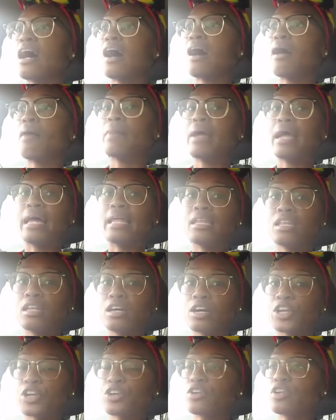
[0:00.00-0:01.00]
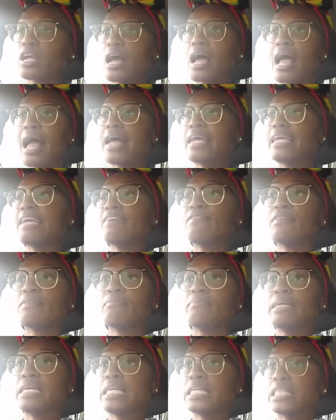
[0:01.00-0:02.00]
Um, and look, you're
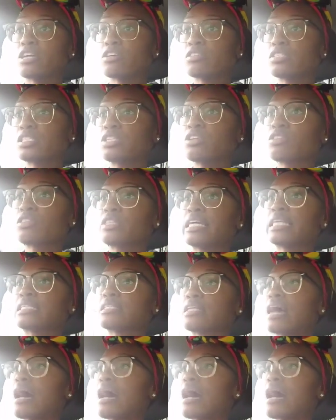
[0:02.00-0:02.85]
even me. There's still things